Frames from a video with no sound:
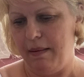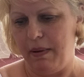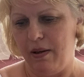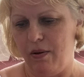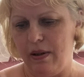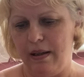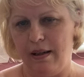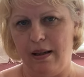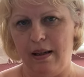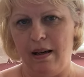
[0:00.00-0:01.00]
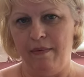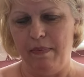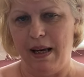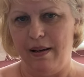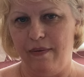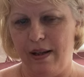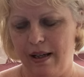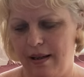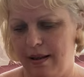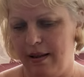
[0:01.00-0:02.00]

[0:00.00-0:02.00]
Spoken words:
because I've paid for this.